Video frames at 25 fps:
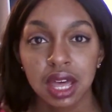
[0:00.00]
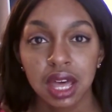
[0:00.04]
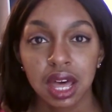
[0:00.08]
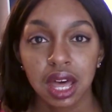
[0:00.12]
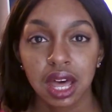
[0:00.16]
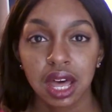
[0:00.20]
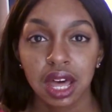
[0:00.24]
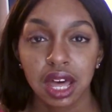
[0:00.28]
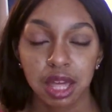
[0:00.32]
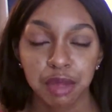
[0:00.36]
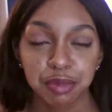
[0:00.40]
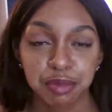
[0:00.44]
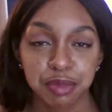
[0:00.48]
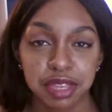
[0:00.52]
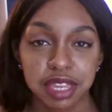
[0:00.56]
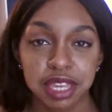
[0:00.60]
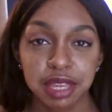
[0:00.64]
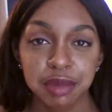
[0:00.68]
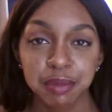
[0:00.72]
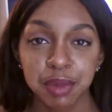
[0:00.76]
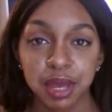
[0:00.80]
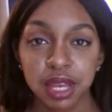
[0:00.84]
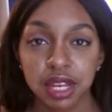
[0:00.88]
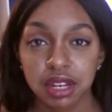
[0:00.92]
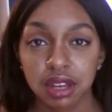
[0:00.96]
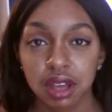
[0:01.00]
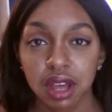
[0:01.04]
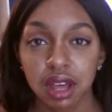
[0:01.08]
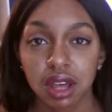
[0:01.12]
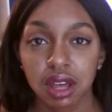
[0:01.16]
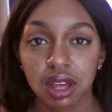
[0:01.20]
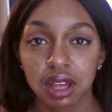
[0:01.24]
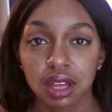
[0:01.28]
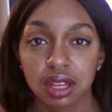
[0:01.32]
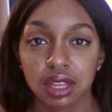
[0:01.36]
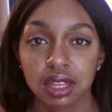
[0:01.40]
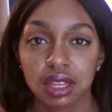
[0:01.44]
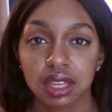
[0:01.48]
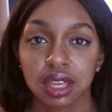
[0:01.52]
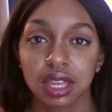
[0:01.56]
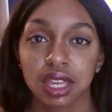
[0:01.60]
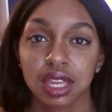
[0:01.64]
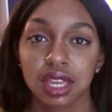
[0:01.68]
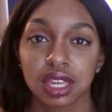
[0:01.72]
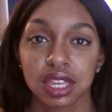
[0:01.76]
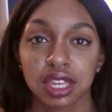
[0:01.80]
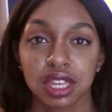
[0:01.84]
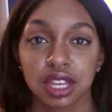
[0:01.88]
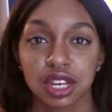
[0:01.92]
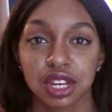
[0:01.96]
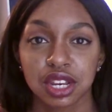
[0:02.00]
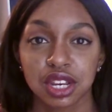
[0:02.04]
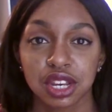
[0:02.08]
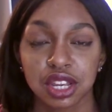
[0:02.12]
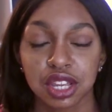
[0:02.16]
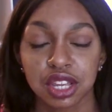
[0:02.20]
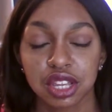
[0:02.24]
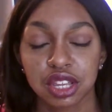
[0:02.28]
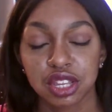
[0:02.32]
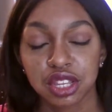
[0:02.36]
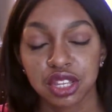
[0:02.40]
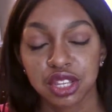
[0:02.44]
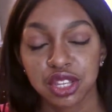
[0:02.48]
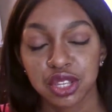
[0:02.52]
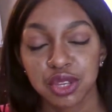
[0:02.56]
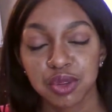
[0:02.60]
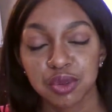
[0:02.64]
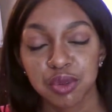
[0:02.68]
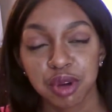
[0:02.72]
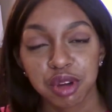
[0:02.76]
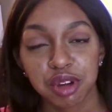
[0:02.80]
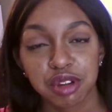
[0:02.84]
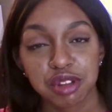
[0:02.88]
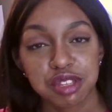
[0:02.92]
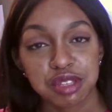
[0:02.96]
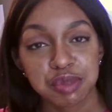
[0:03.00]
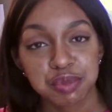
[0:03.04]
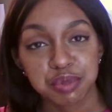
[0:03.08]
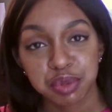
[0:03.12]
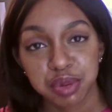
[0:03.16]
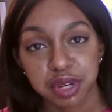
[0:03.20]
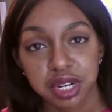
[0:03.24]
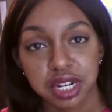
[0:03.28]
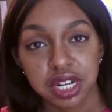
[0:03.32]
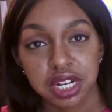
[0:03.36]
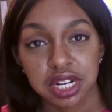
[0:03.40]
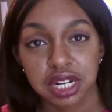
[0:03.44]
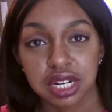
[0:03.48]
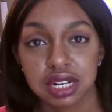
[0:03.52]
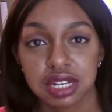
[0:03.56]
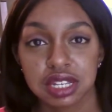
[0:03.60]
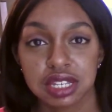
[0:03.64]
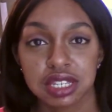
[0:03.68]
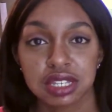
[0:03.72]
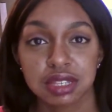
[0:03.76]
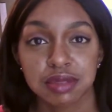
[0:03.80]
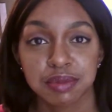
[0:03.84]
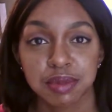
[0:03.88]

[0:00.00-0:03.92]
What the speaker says: Keep my dog in you all's prayers.